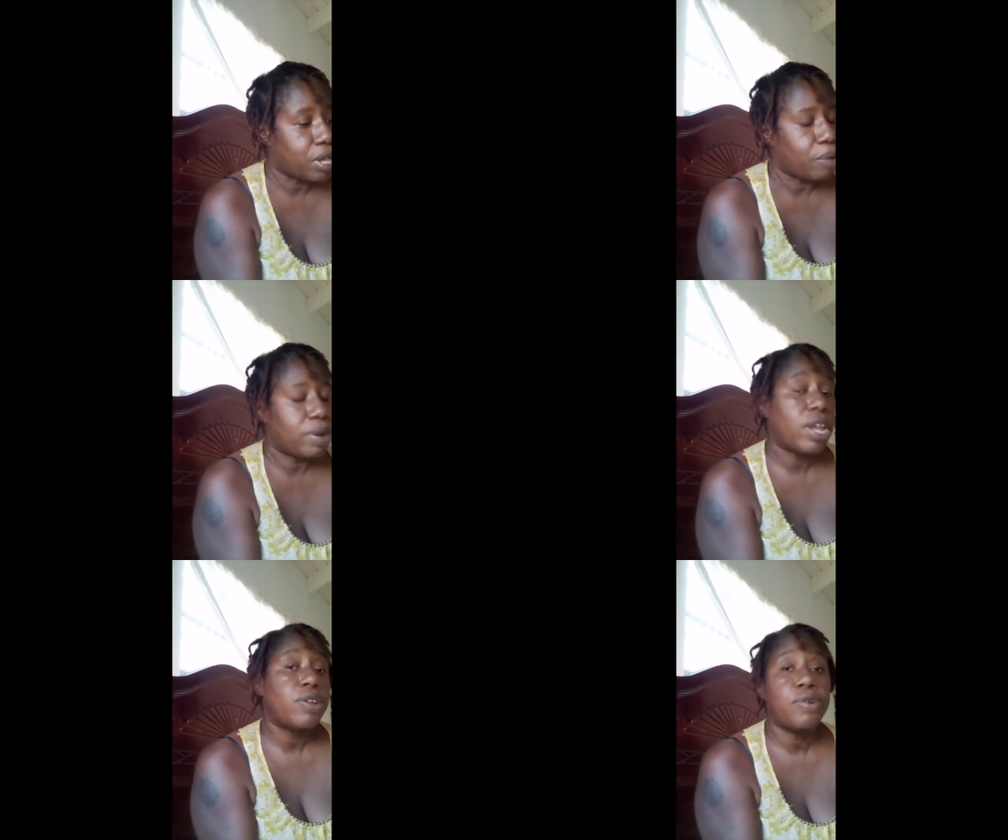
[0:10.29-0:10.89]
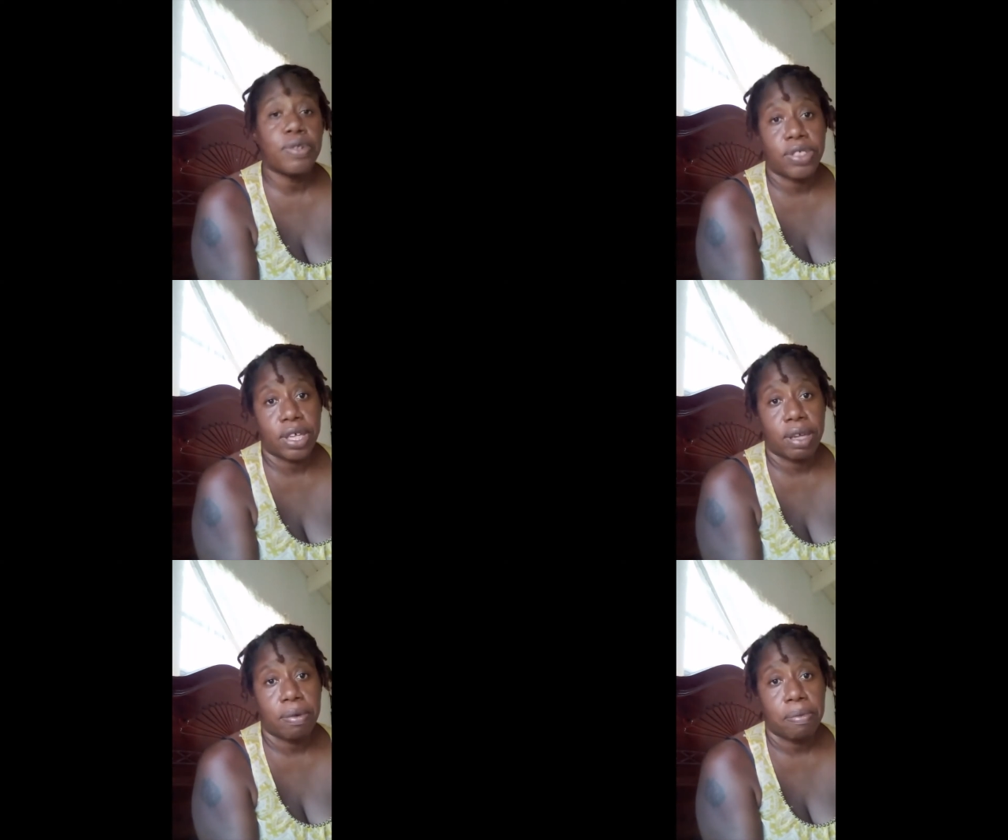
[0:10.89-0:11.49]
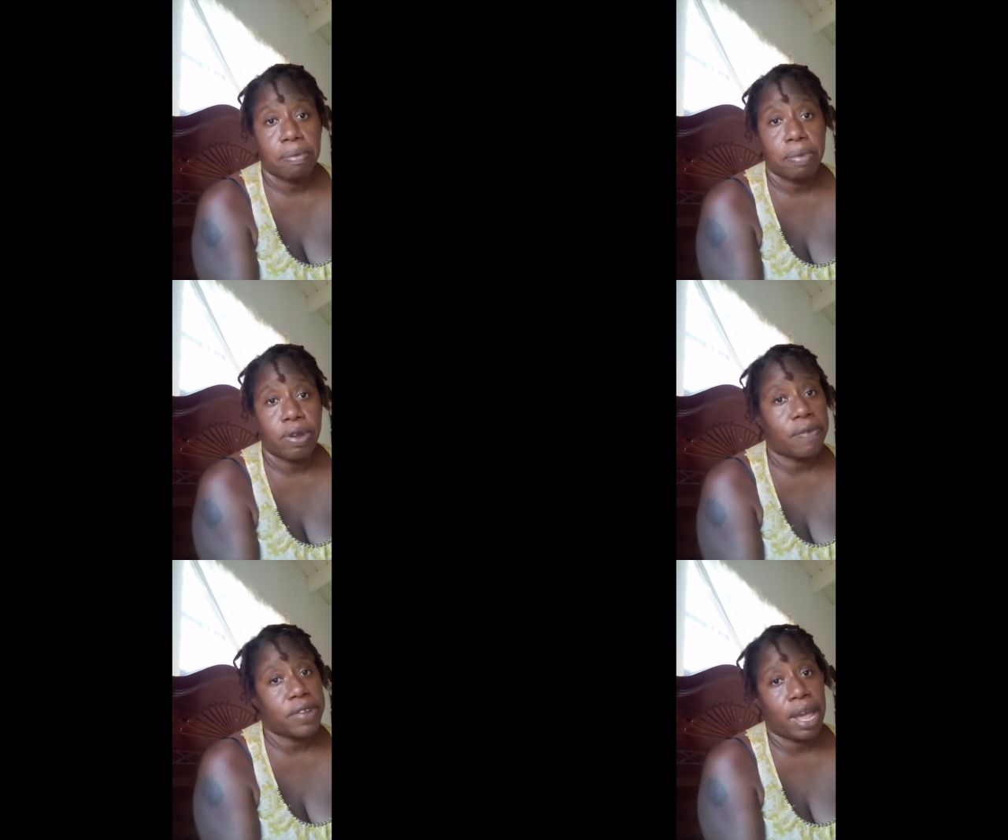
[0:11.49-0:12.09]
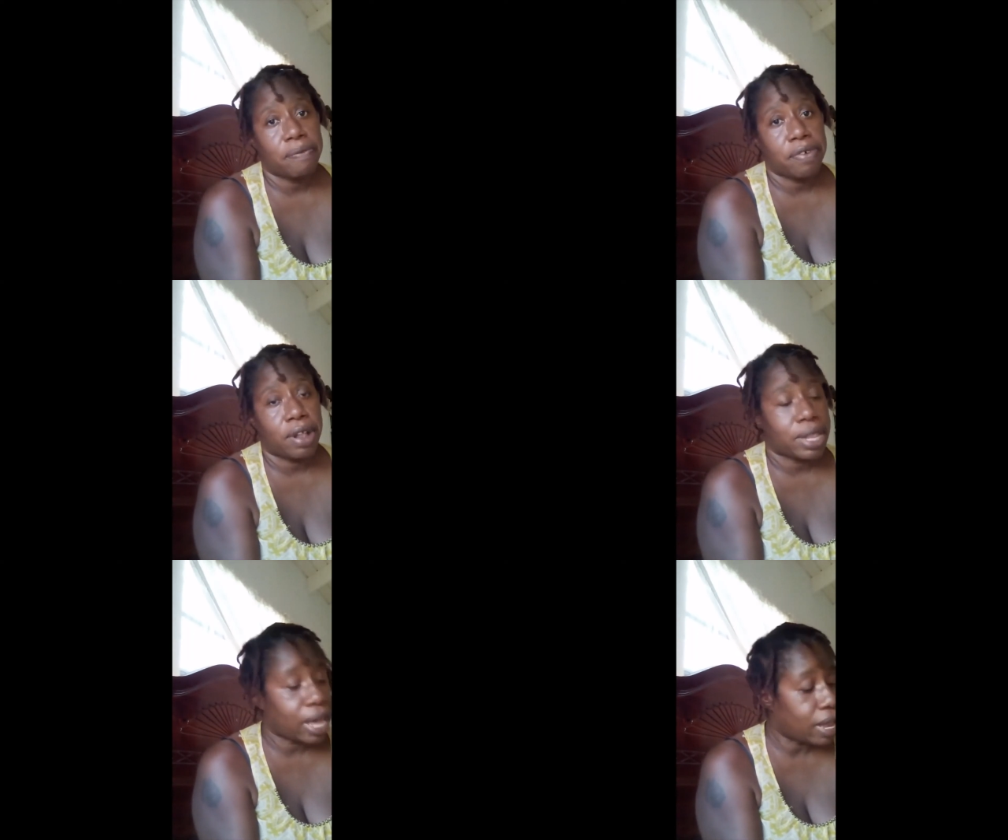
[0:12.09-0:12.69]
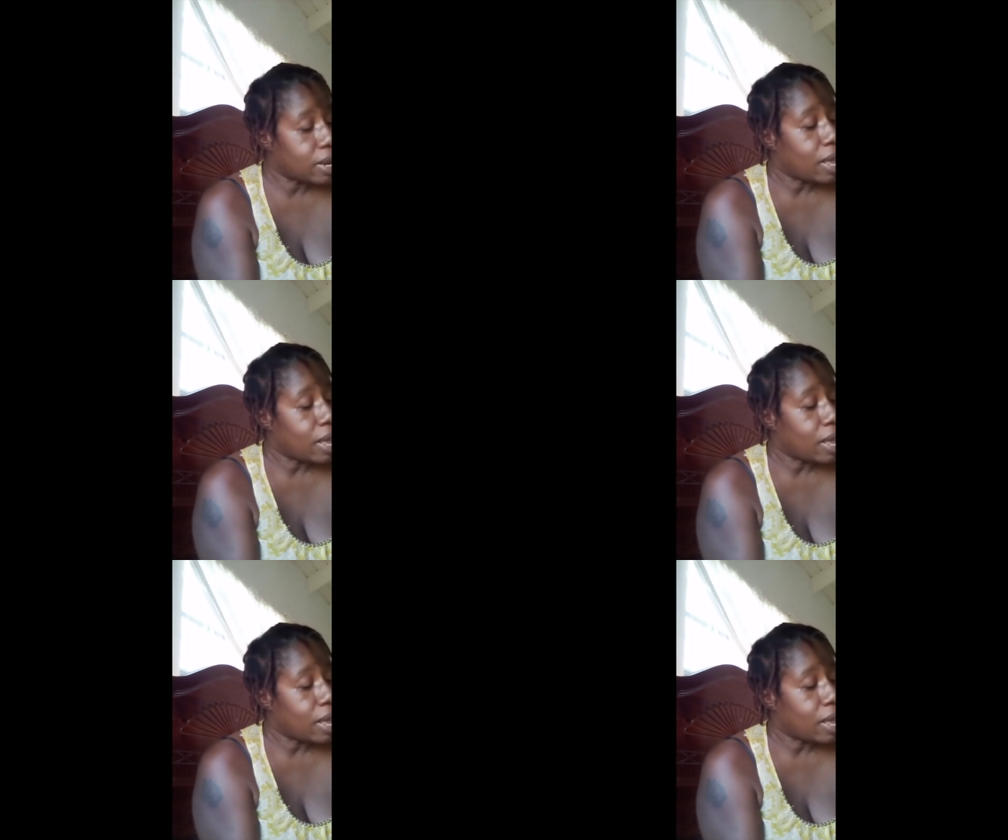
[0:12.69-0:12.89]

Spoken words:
Well, not the whole thing. We don't have time for all that.